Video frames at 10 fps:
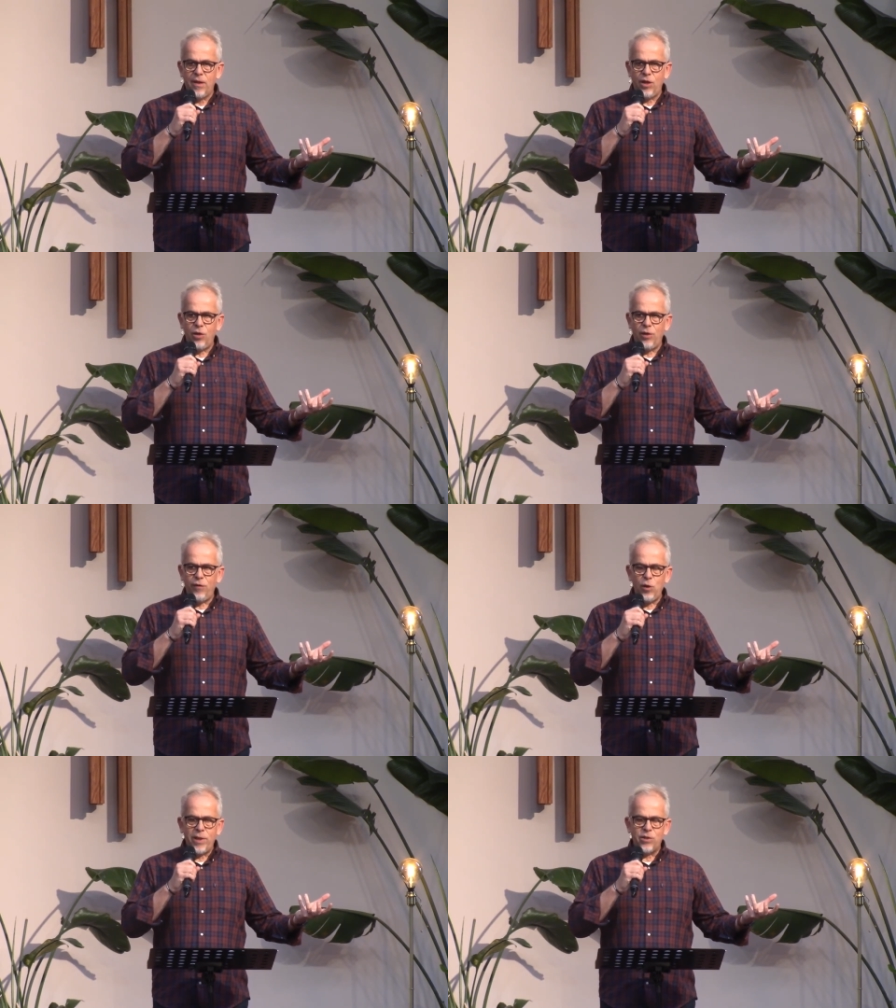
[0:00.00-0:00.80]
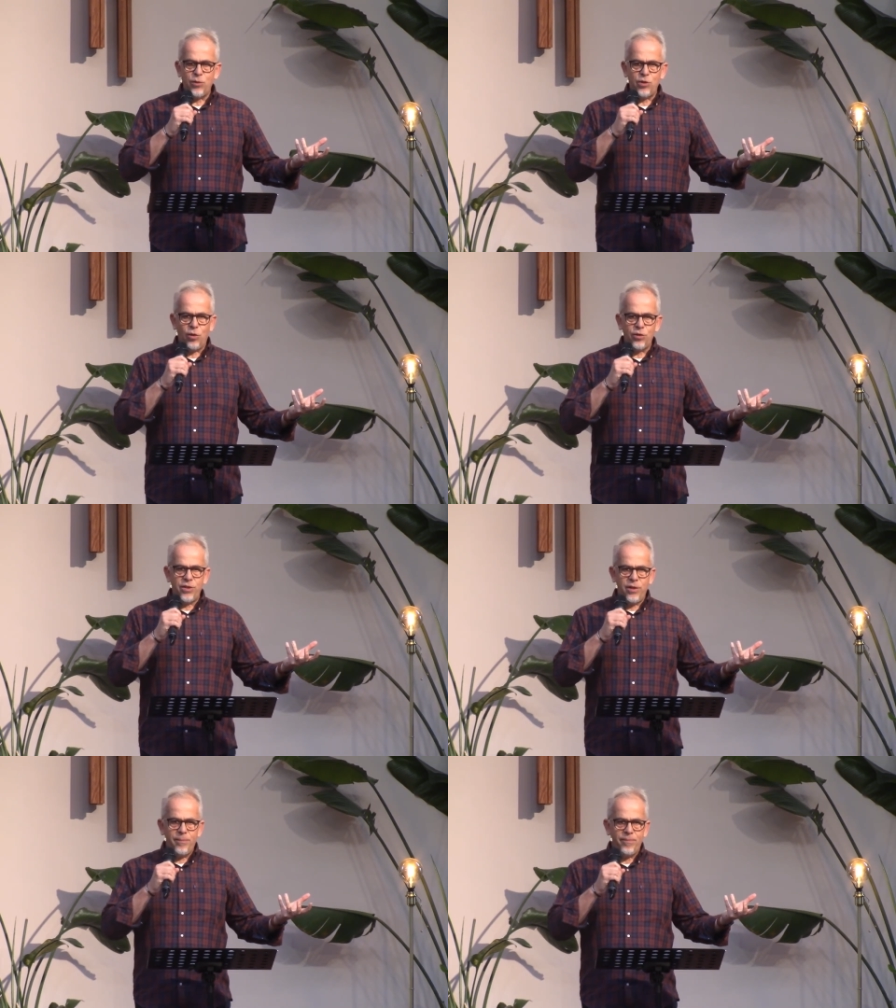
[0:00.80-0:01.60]
You know, if you went to a
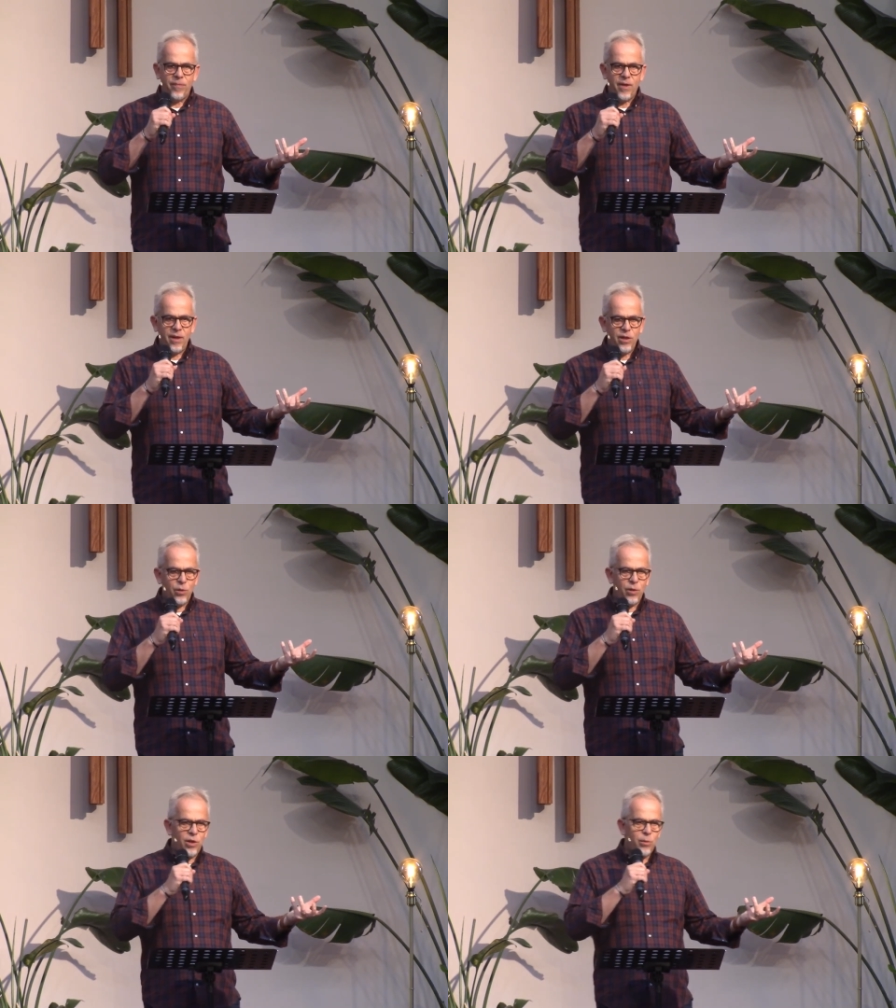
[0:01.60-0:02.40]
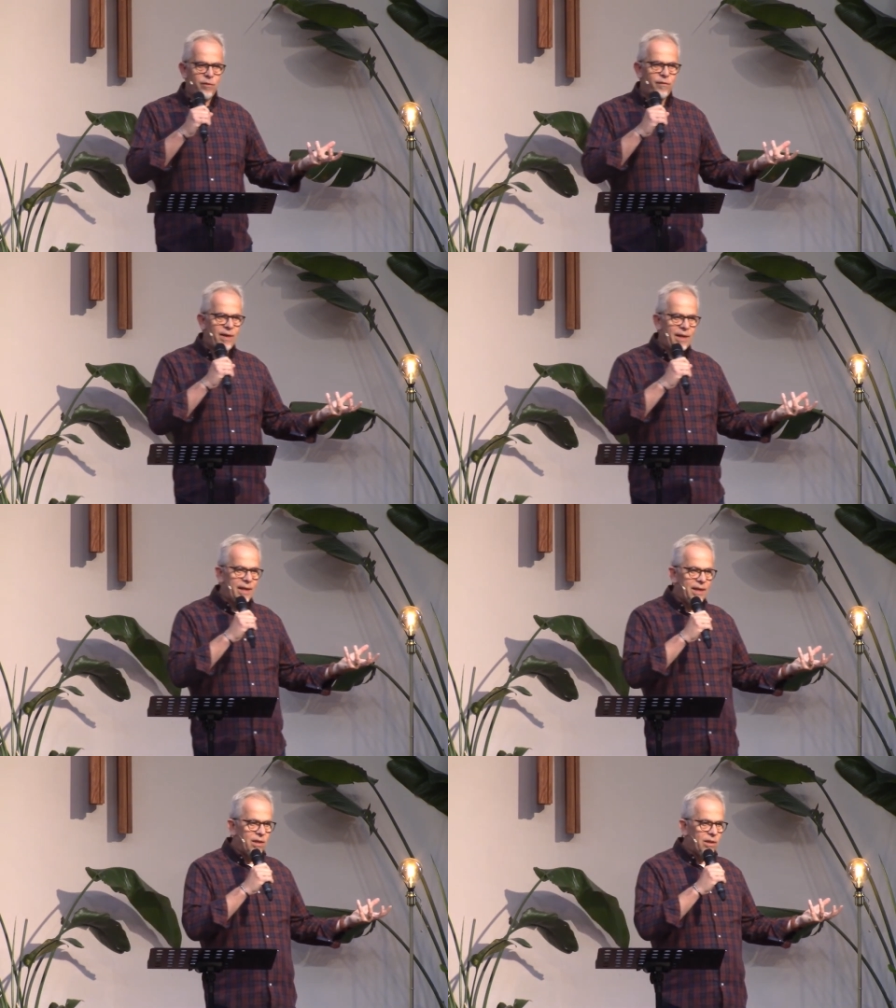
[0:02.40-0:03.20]
doctor and you, you were feeling
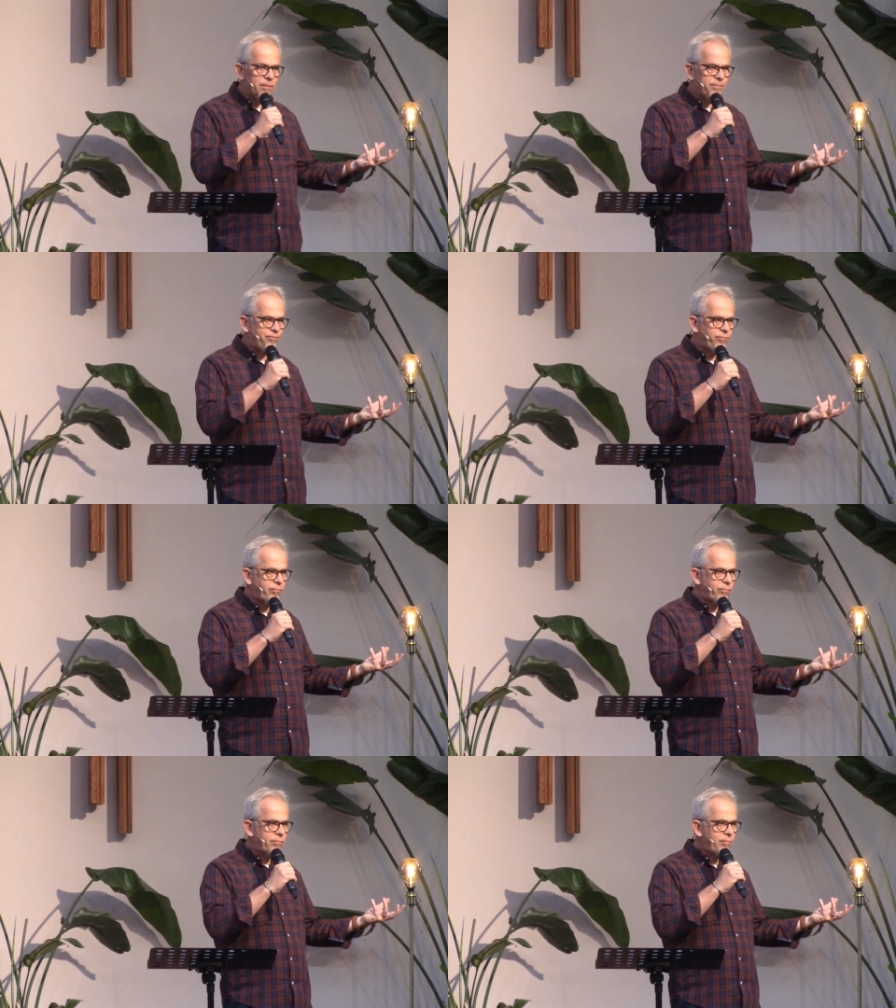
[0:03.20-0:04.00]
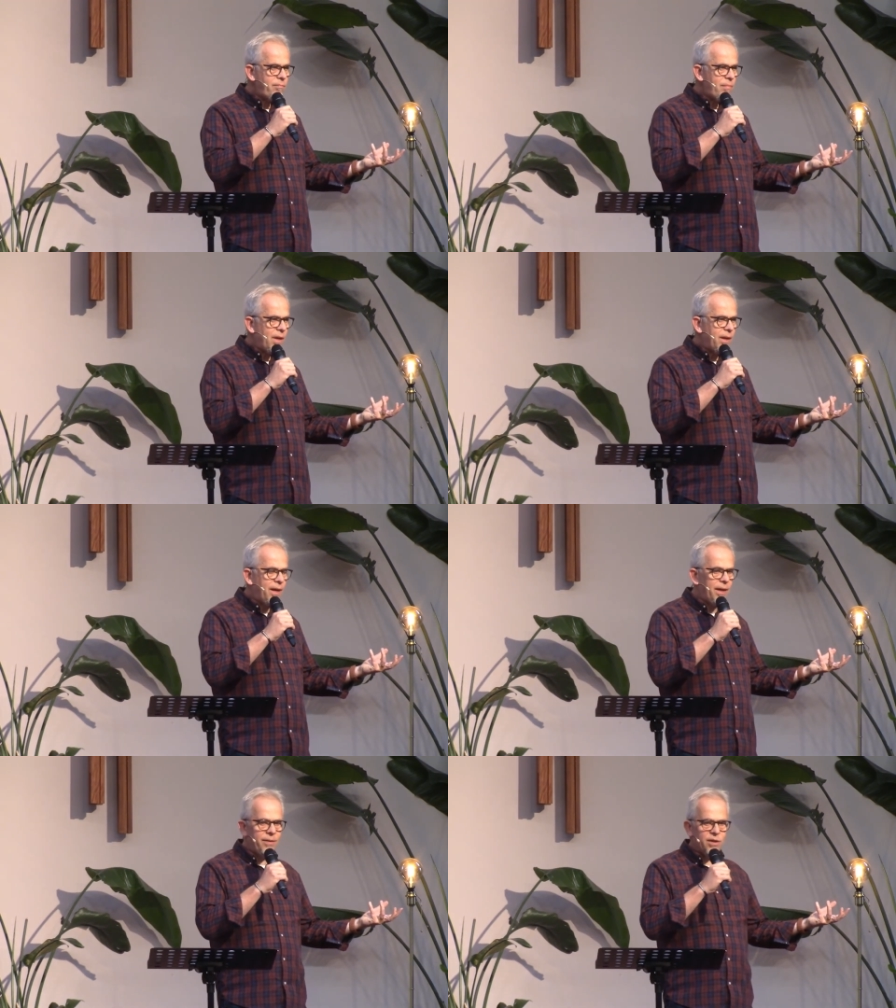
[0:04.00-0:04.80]
ill,
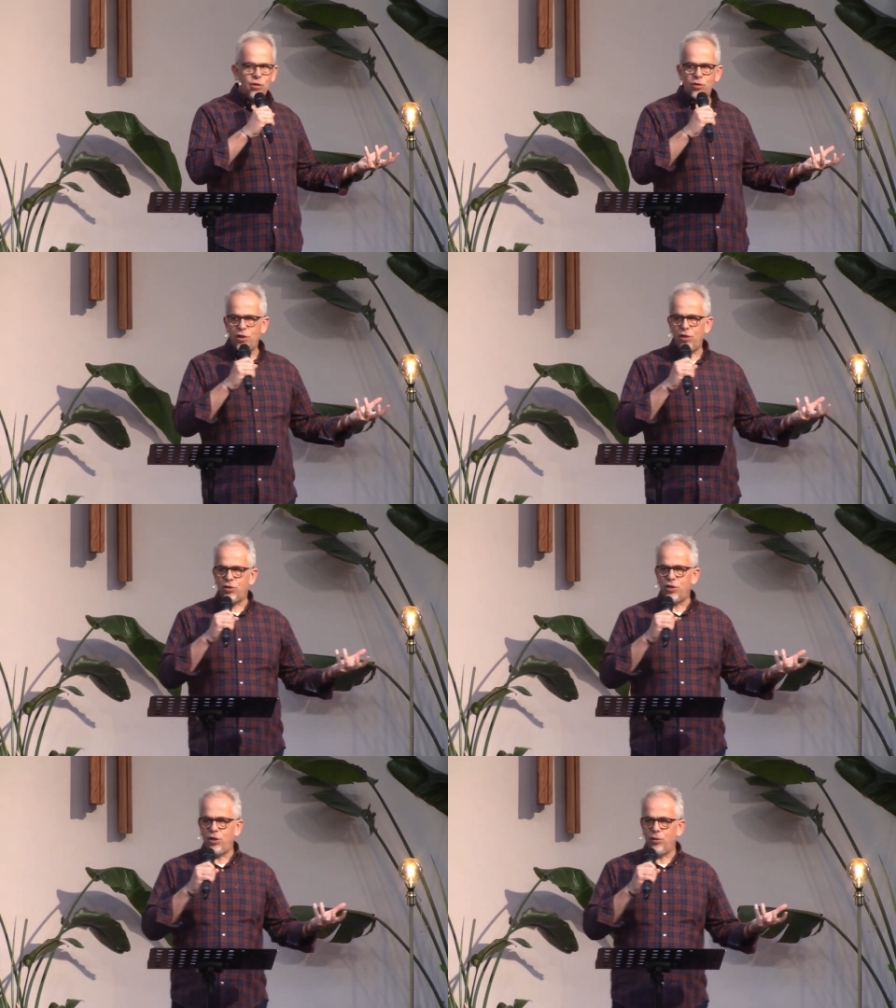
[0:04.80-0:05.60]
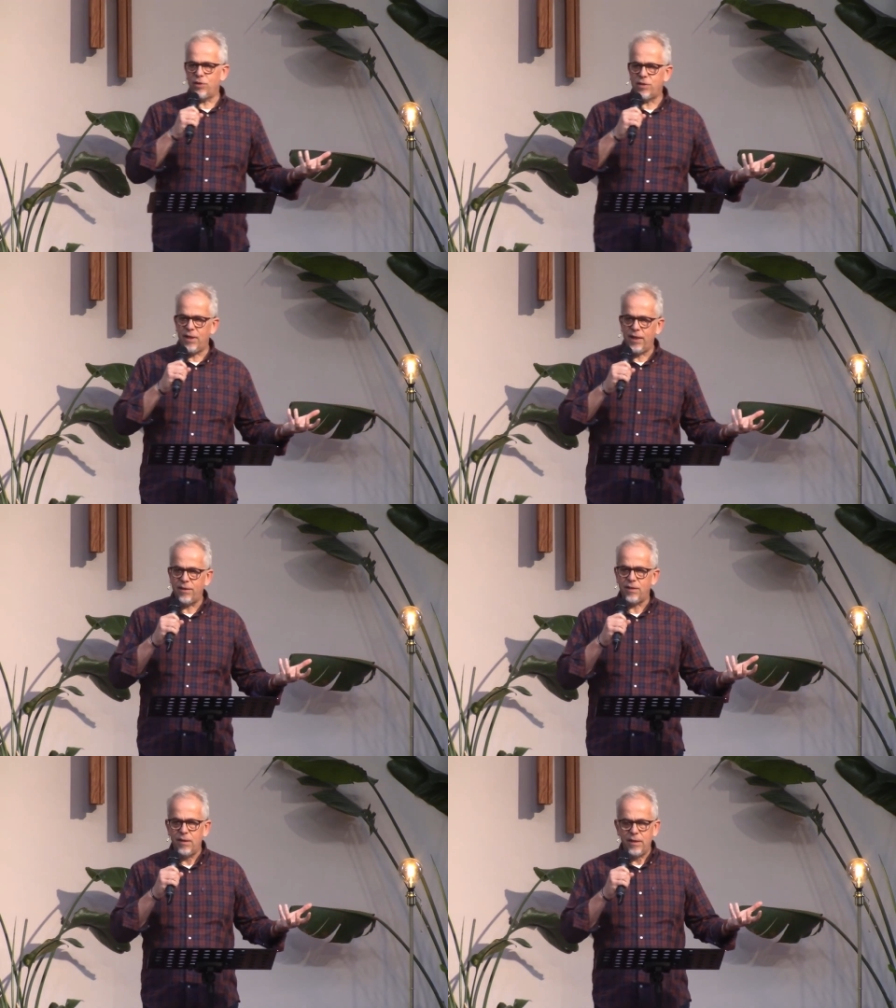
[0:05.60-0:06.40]
and the doctor looked to you and
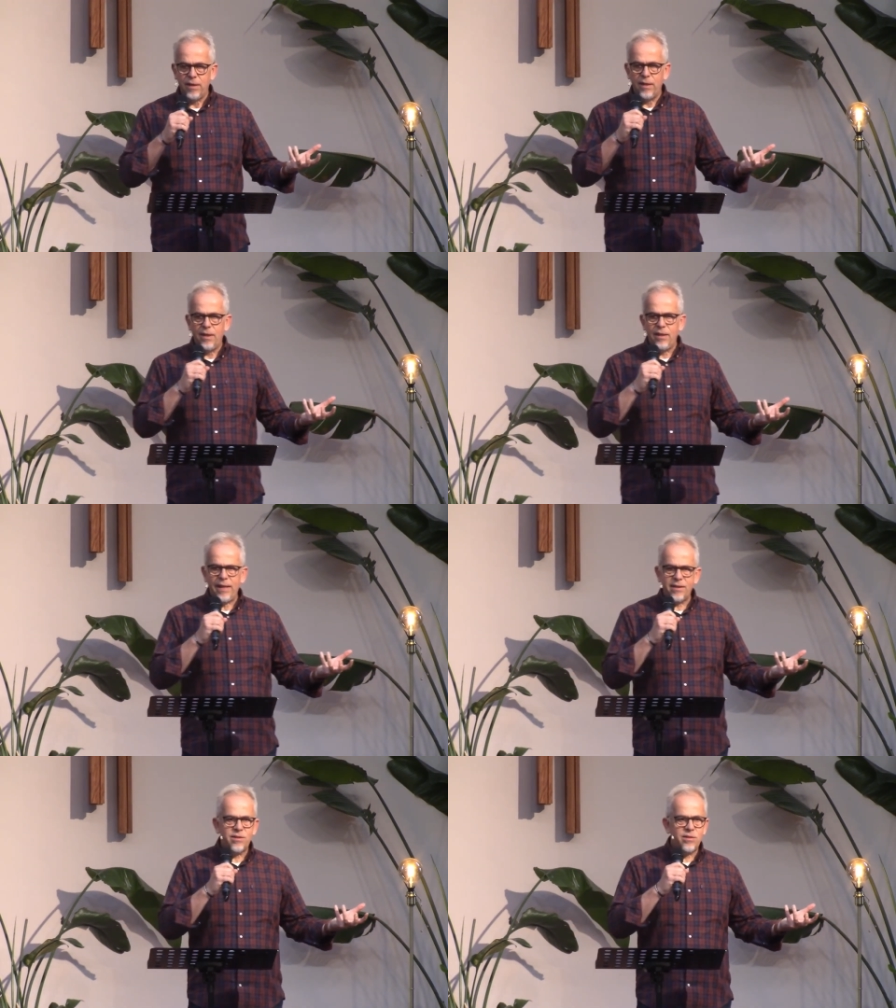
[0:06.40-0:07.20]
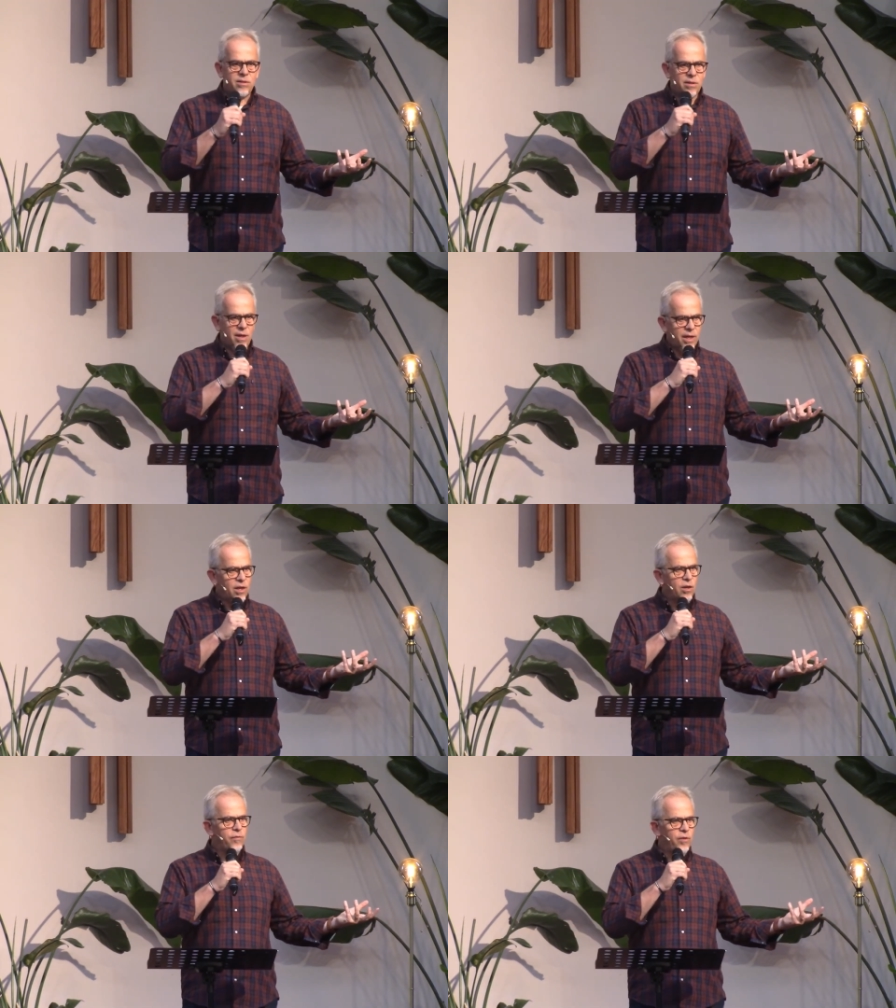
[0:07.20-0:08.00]
said, Yes, I
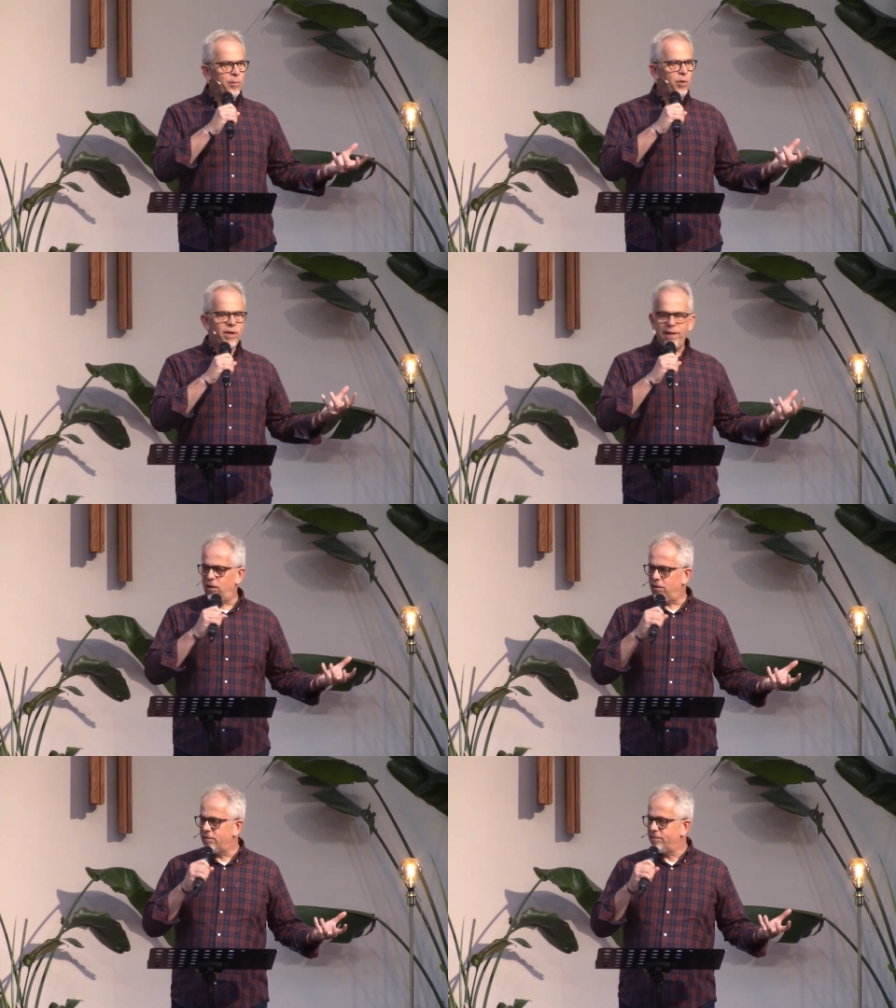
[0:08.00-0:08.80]
can confirm you're ill